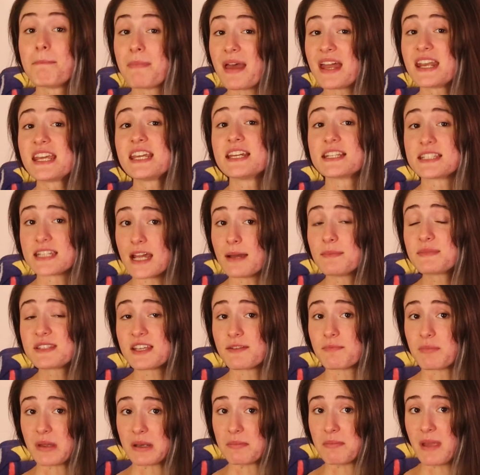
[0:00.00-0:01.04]
Many attempts
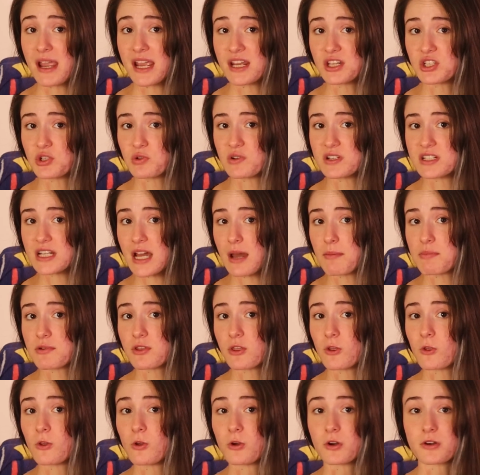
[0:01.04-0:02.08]
have been made to adapt
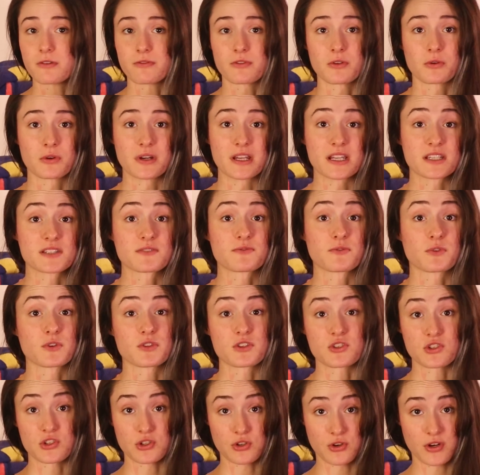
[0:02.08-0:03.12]
The Lord of the Rings for the
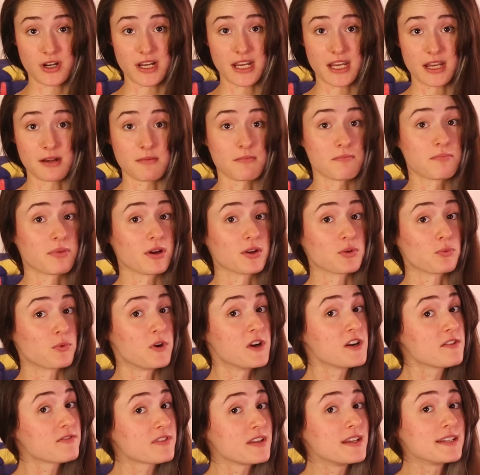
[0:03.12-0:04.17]
screen, but
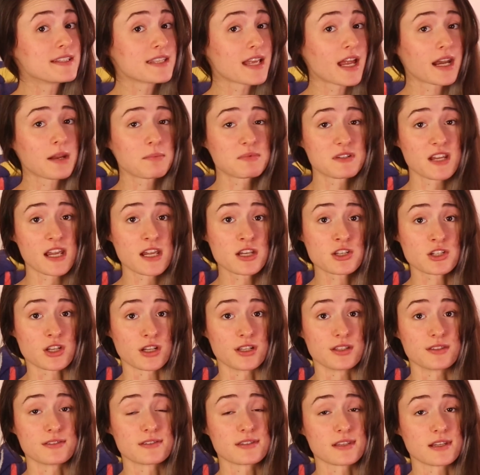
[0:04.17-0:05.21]
one of these
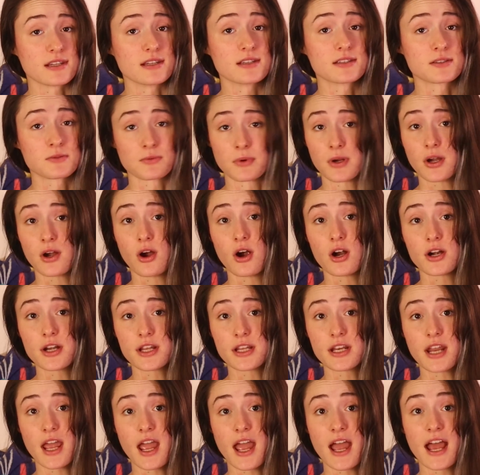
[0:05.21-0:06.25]
adaptations is
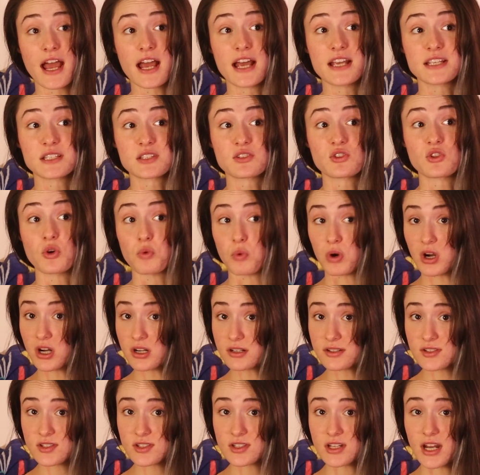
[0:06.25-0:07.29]
regarded as the
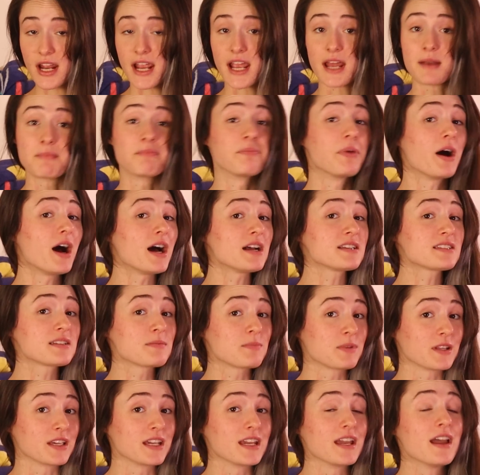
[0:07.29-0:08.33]
worst and
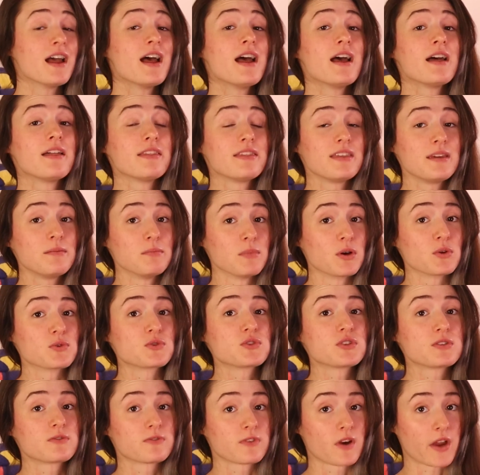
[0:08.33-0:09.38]
possibly the
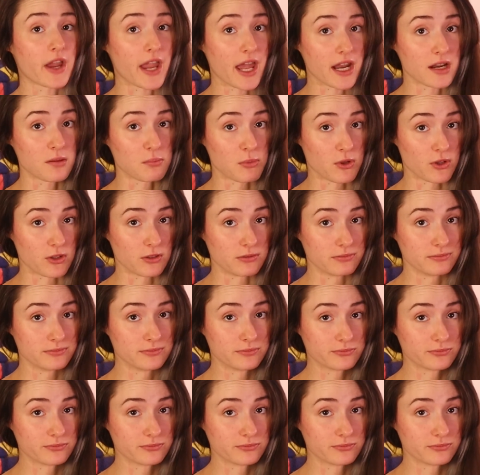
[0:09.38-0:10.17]
most forgettable. And